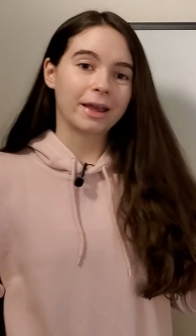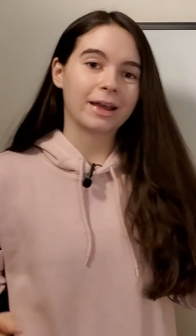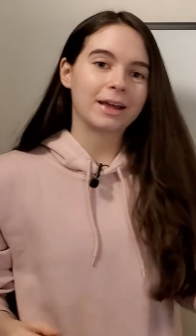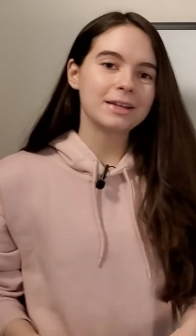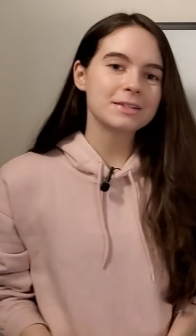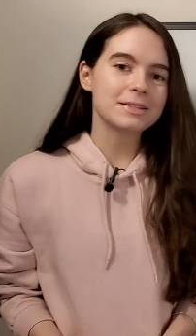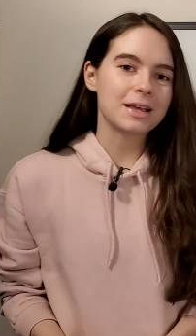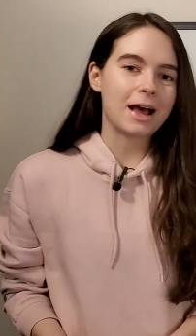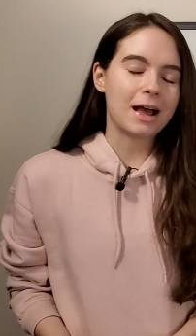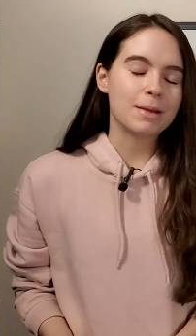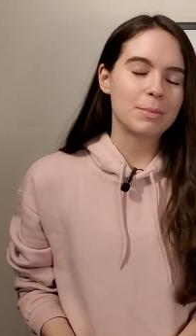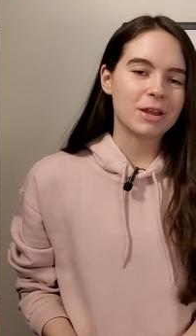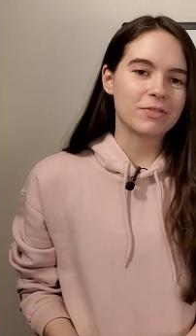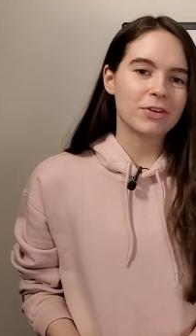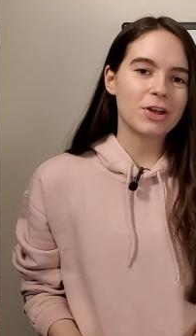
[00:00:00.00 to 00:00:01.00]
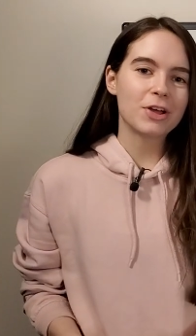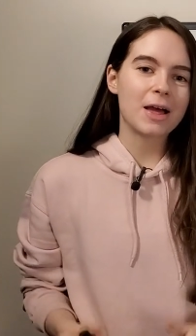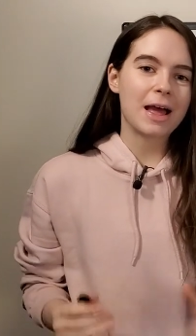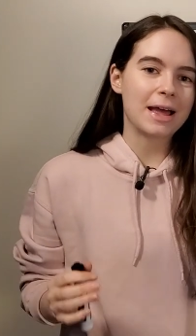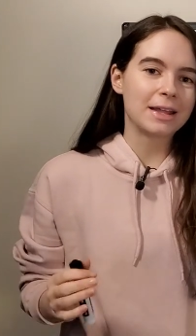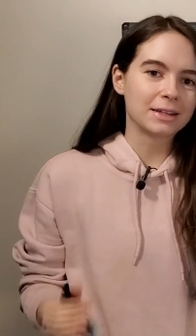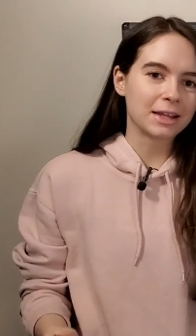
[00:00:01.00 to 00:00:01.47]
Hey guys, I'm
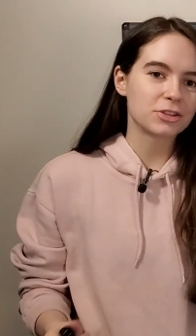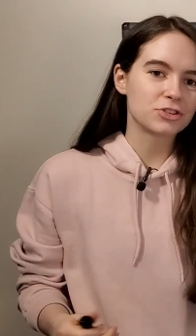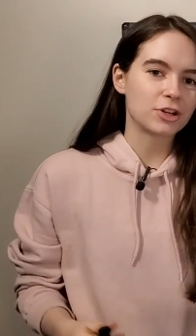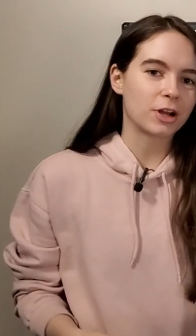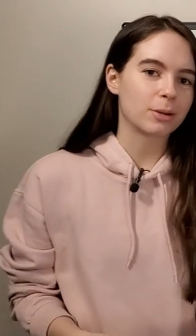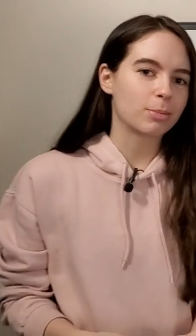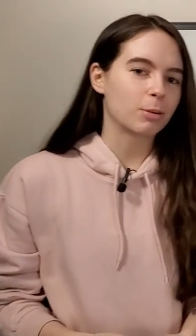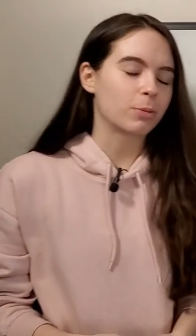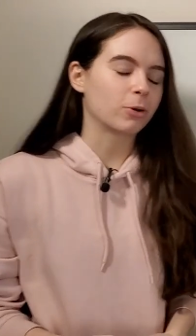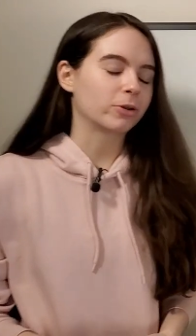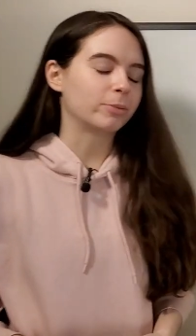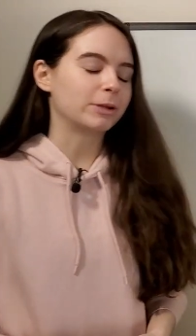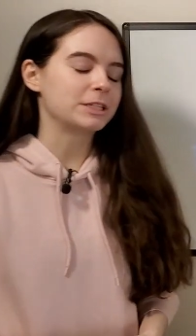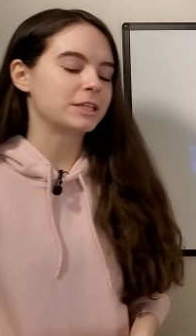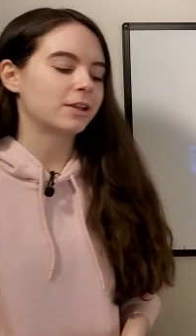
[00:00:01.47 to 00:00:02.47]
Ava, and let's talk about Pokemon.